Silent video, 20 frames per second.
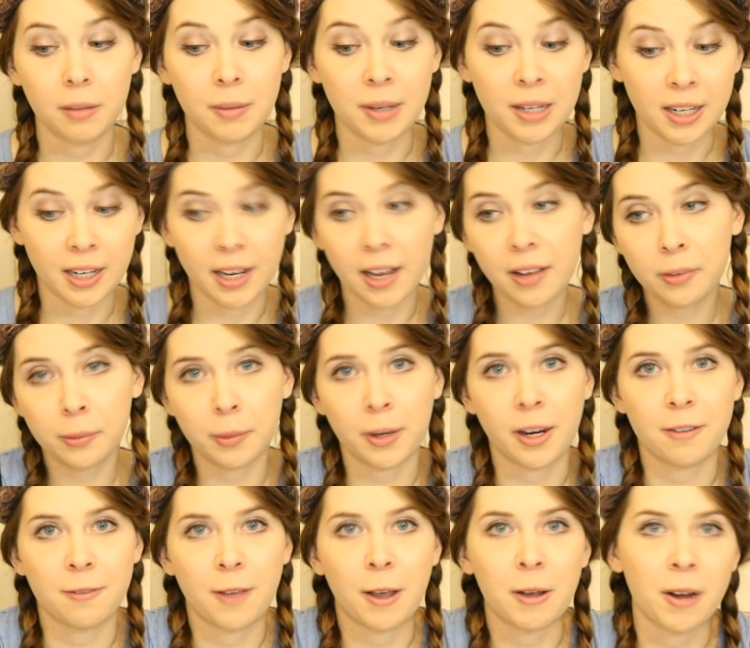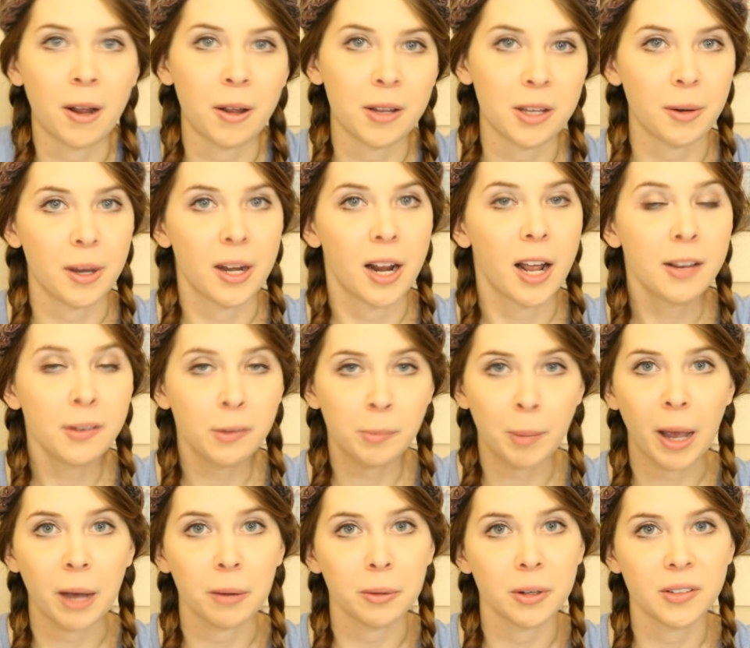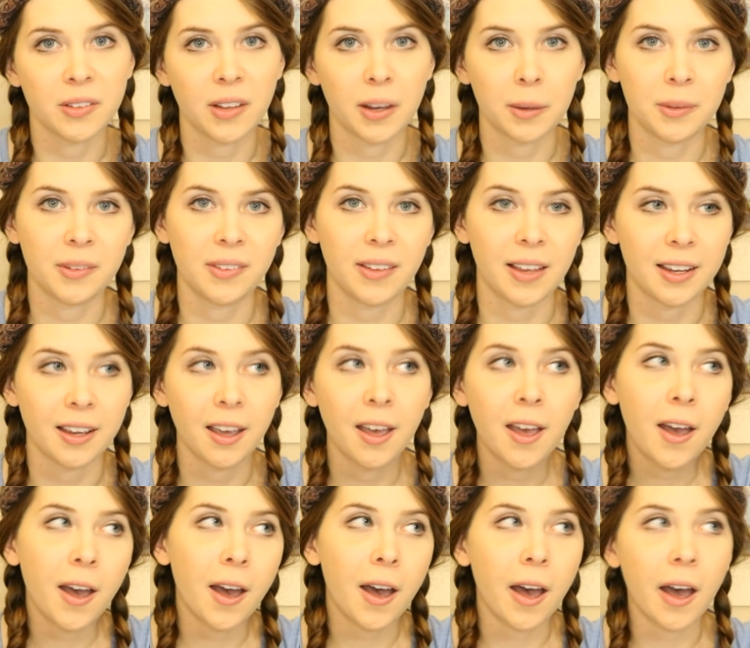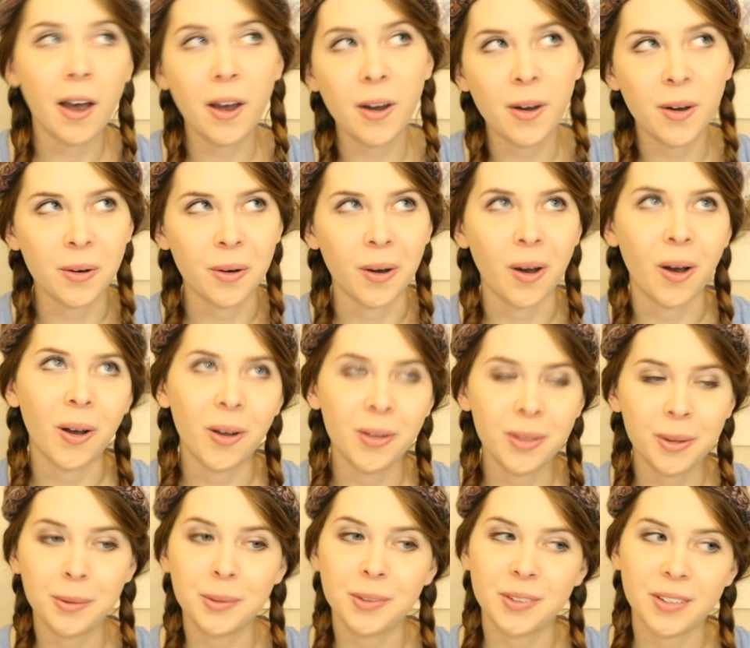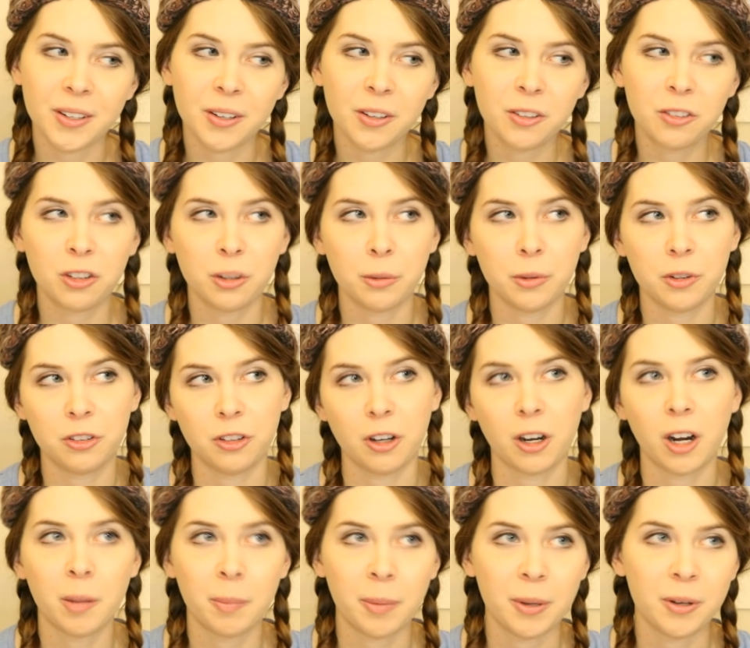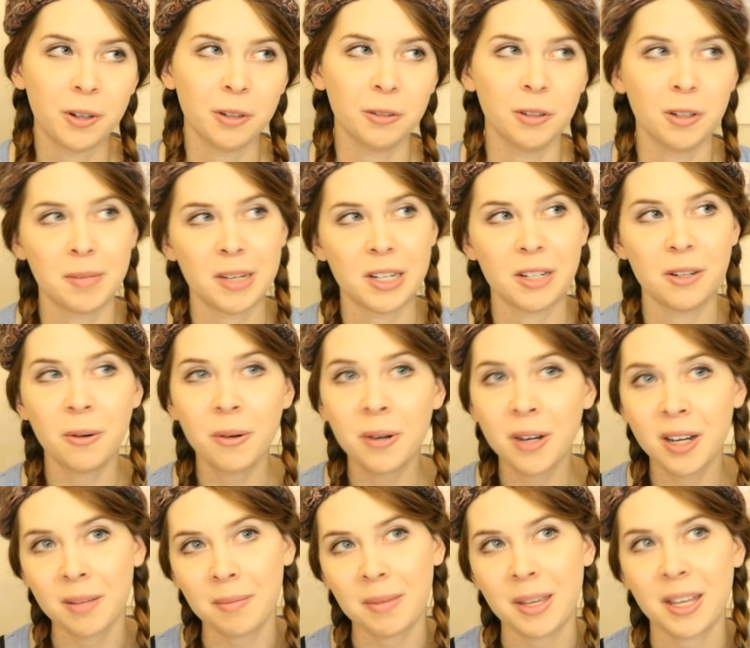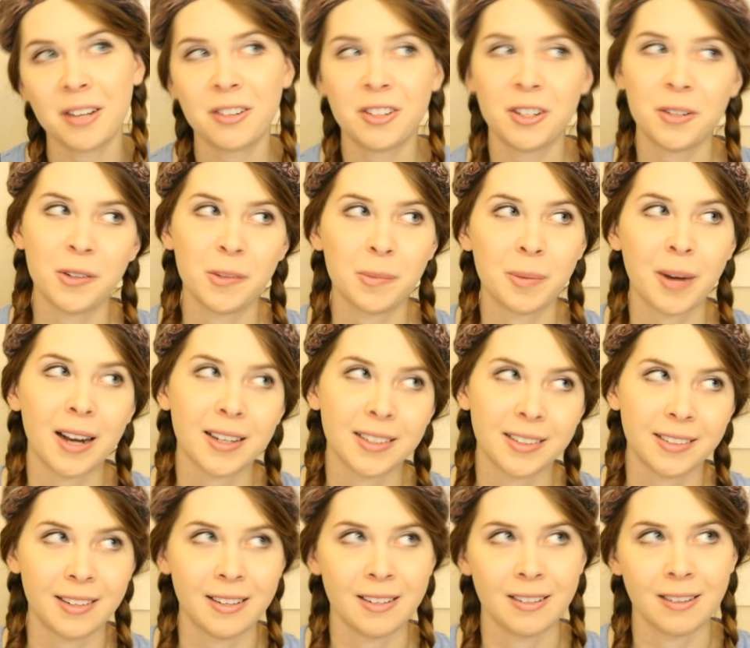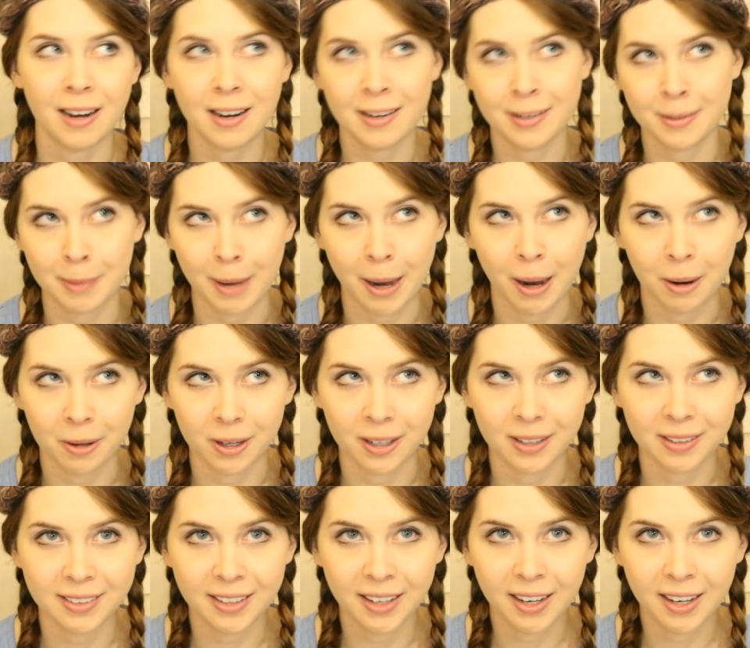I mean, I guess when I found out you had ice powers, I was like, oh, all those years she was shut up in her room ignoring me, she was practicing her ice powers.